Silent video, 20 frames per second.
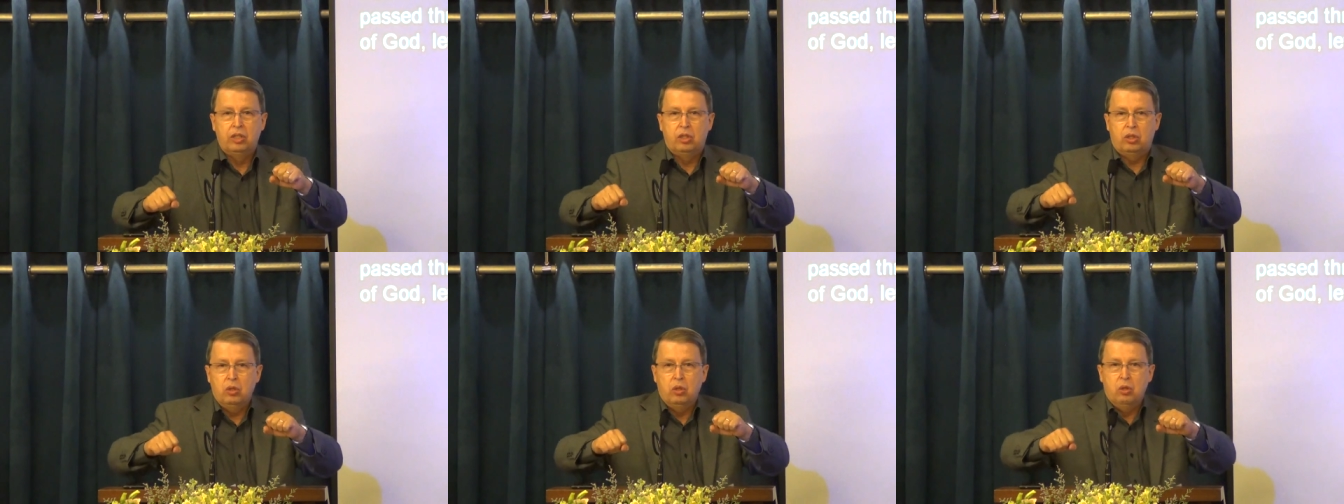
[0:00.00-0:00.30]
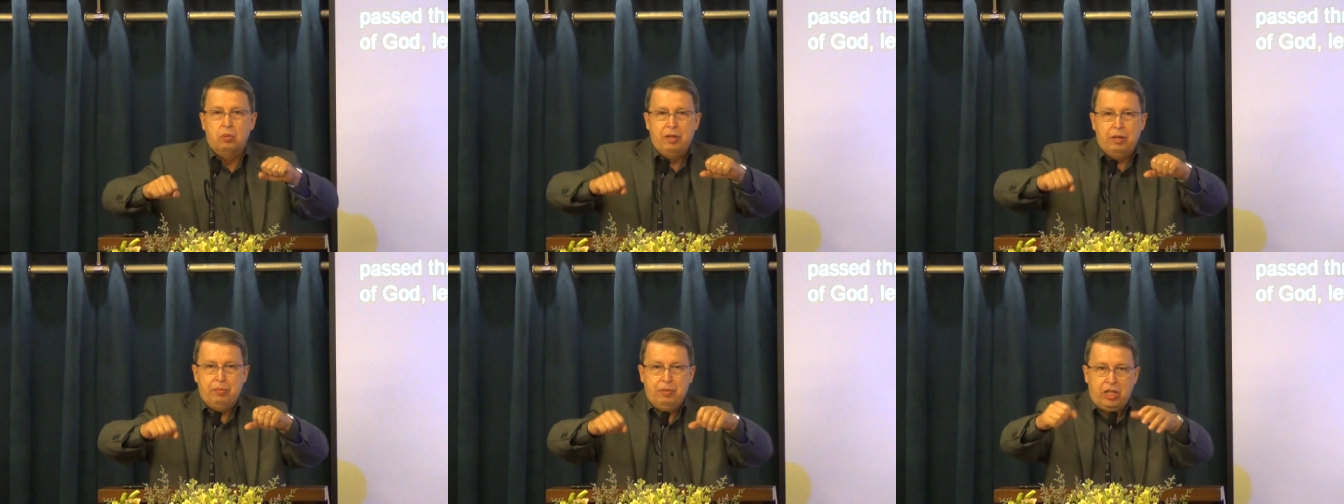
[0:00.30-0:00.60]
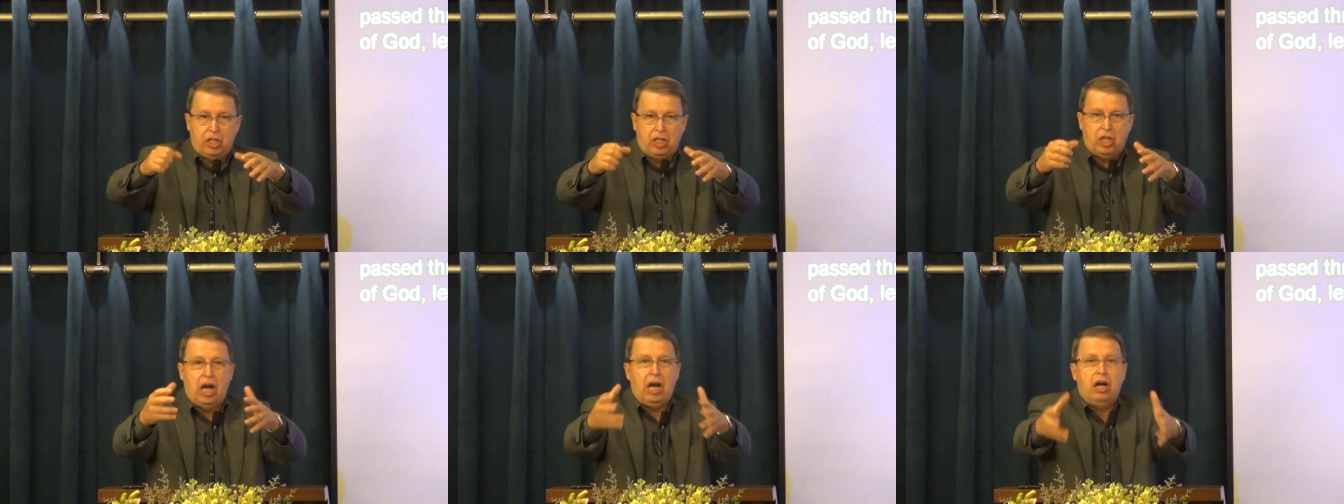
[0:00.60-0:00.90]
to
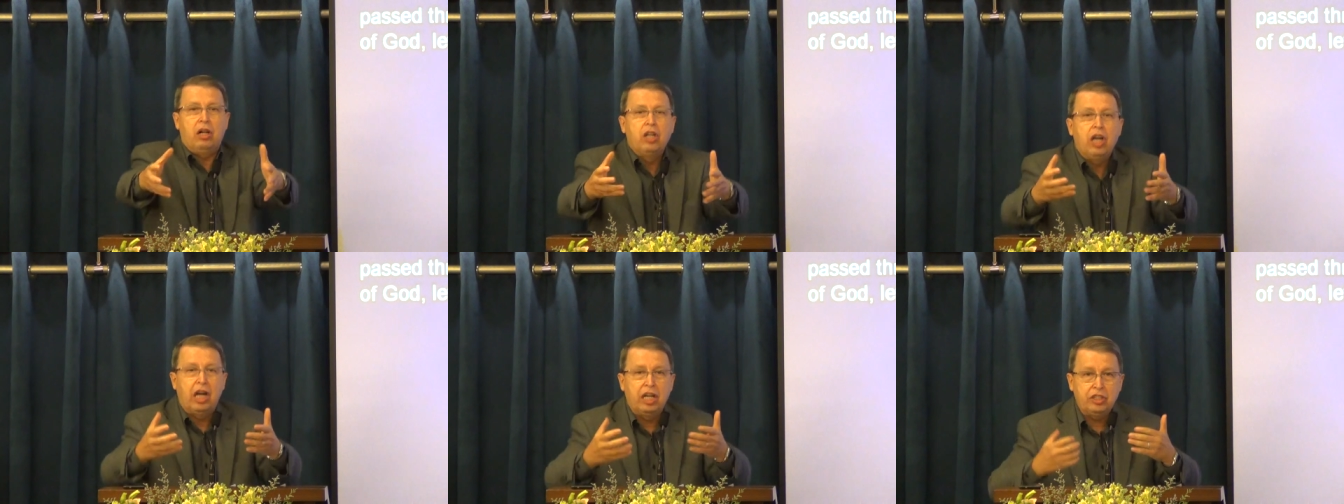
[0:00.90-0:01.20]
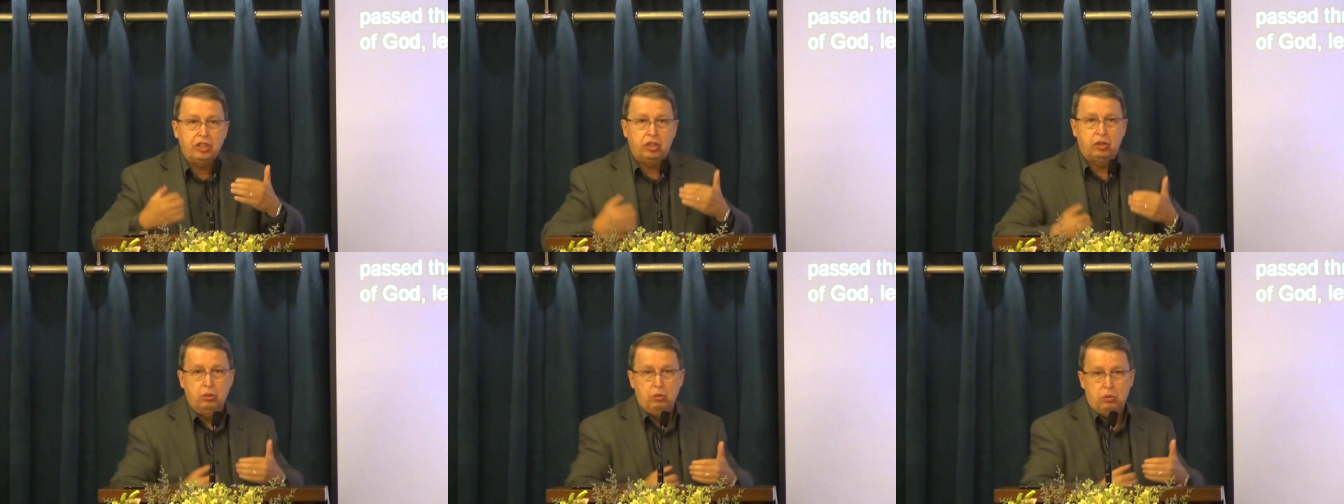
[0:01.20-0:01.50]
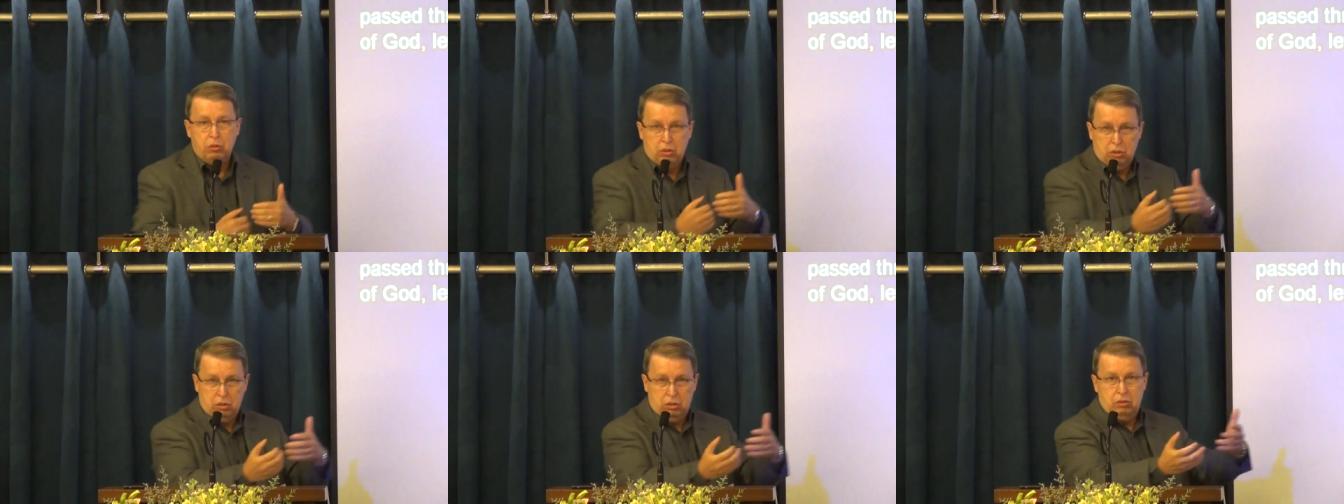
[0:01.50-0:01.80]
maybe call us
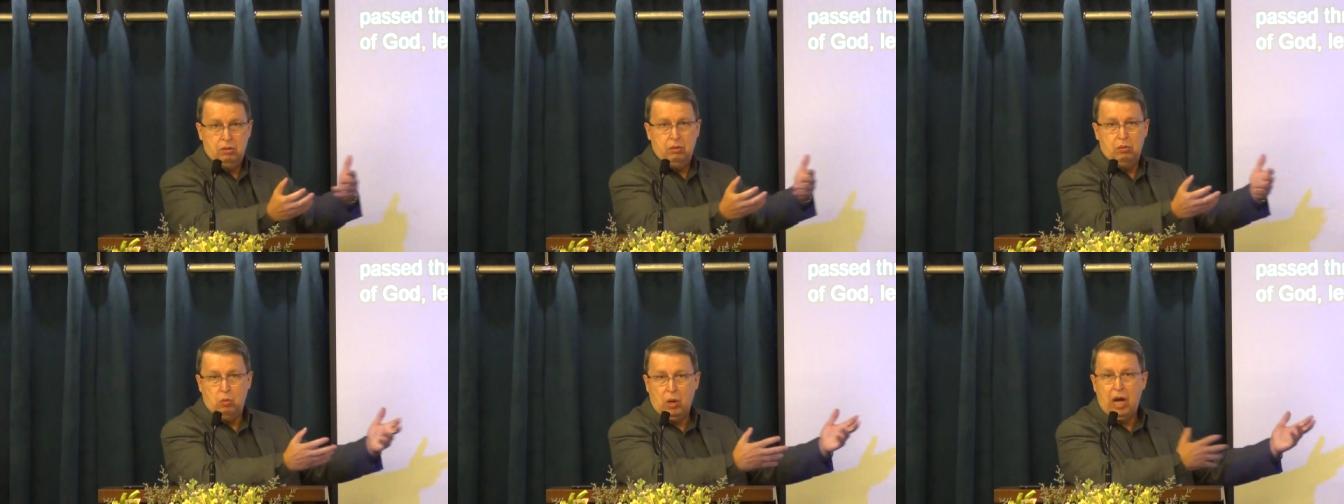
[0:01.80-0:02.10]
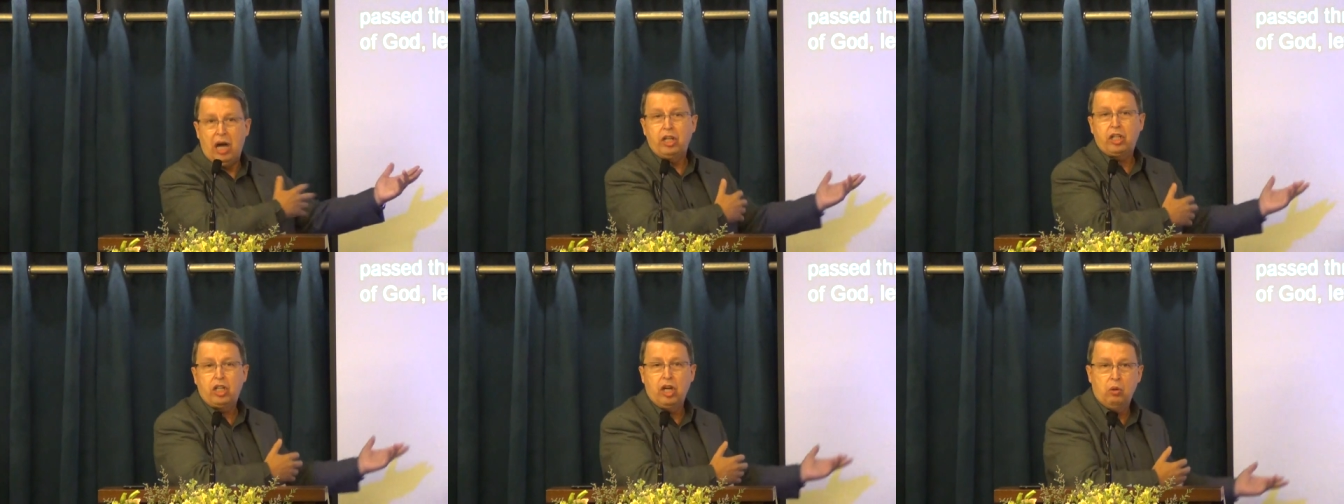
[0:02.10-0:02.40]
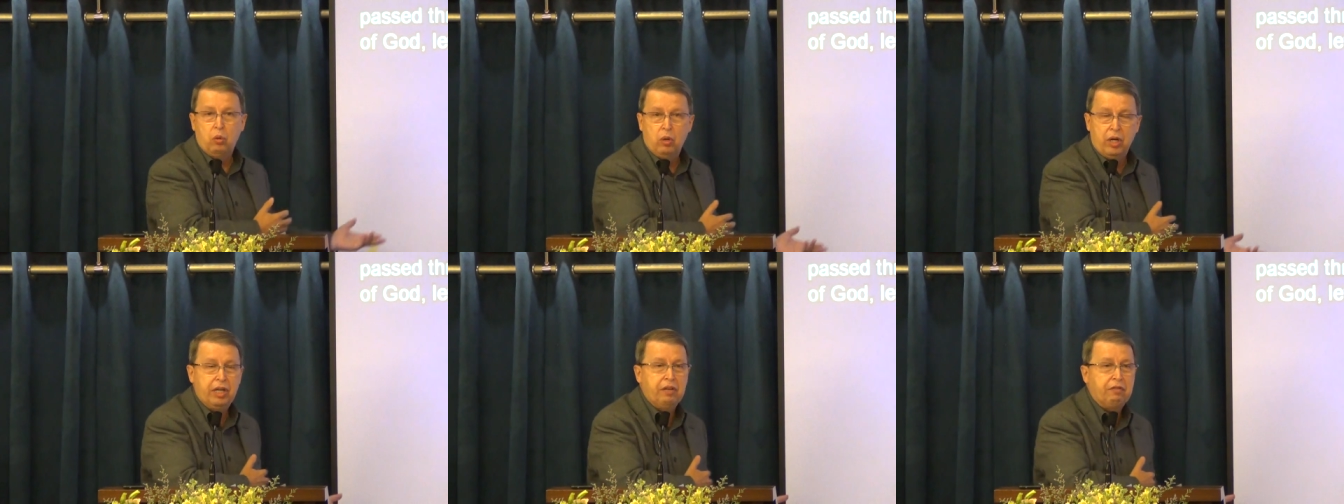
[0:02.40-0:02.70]
to walk
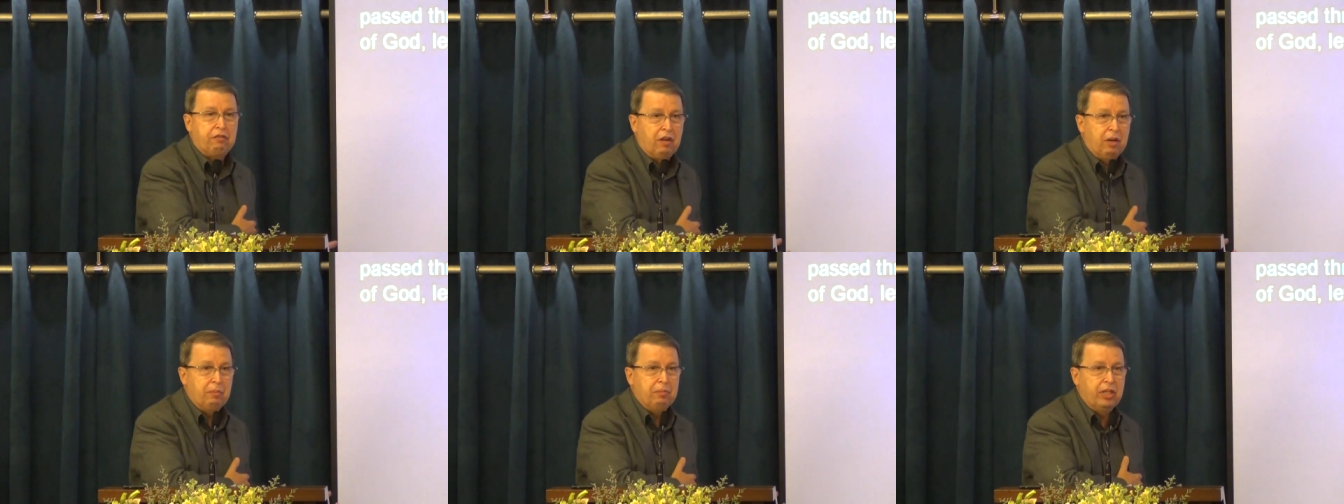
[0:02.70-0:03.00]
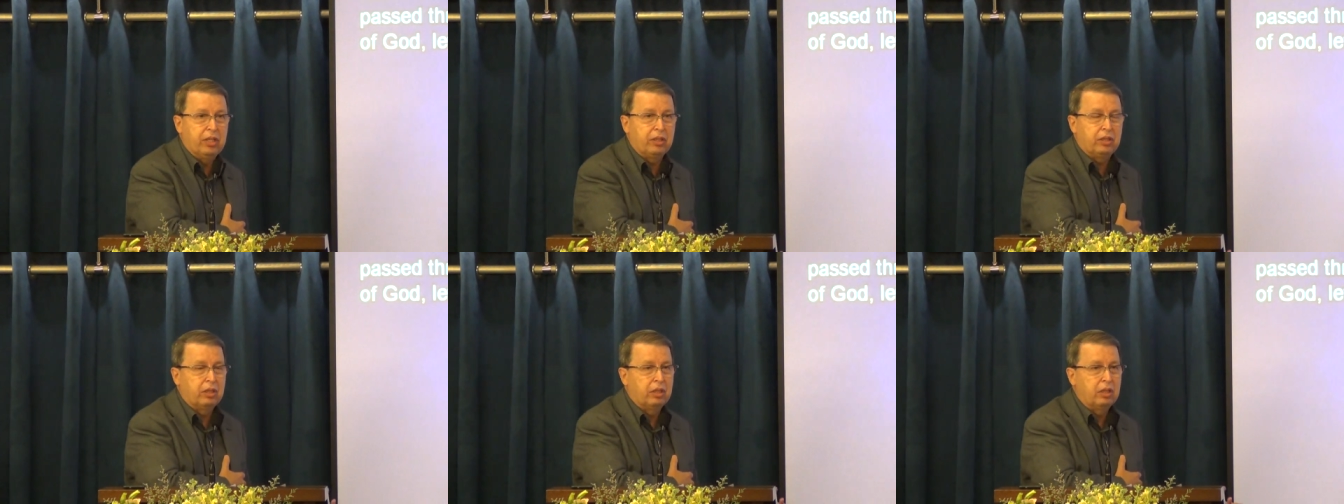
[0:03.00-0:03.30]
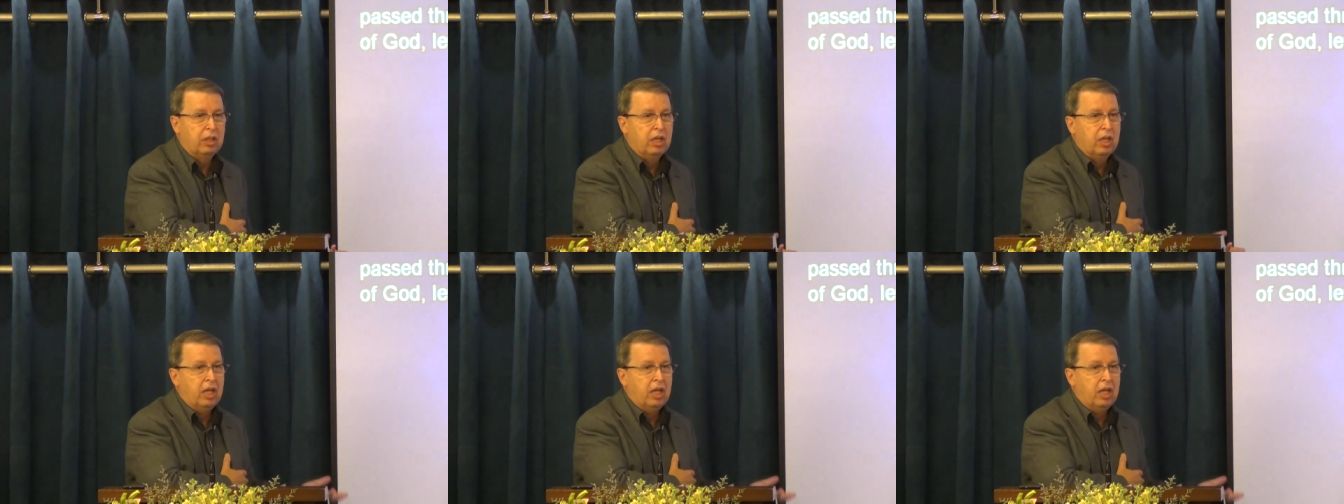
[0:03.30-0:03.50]
away from it.